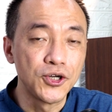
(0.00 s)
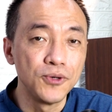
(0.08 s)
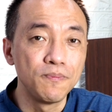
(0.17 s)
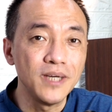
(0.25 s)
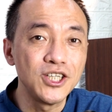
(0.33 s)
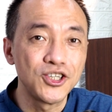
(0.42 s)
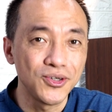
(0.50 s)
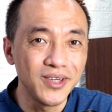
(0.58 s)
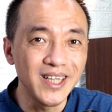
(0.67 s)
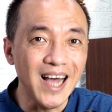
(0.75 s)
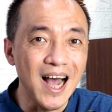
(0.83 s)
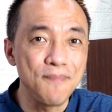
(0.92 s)
could be
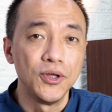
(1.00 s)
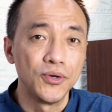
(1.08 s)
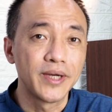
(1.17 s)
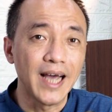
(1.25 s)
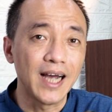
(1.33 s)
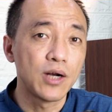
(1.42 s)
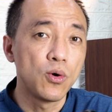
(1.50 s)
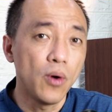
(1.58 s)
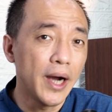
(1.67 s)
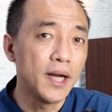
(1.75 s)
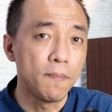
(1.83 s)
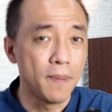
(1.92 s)
sure that you get
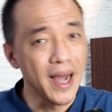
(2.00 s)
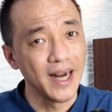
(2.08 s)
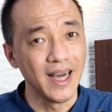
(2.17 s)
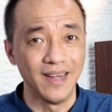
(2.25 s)
quite a better